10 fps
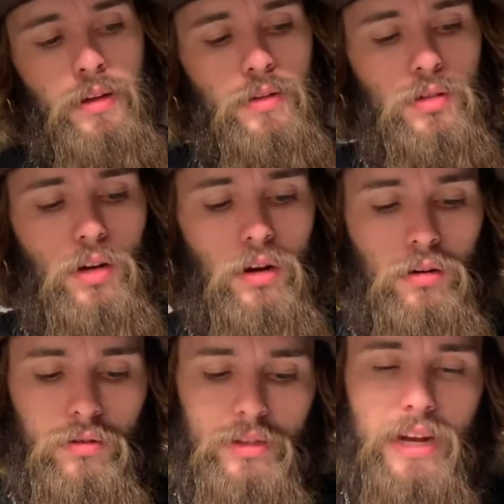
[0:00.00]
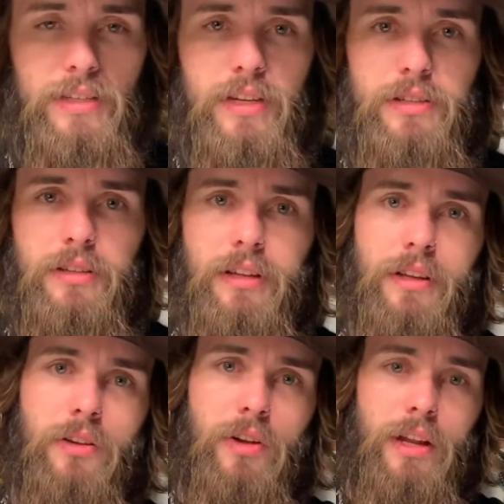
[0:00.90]
So that essentially
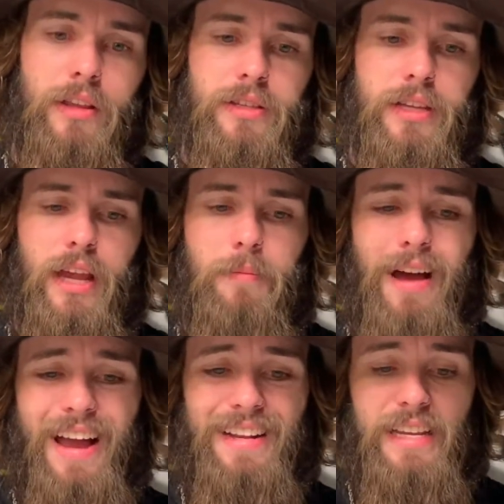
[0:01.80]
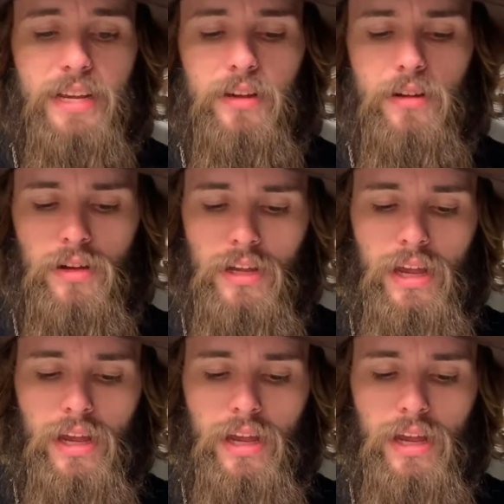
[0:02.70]
created the same idea.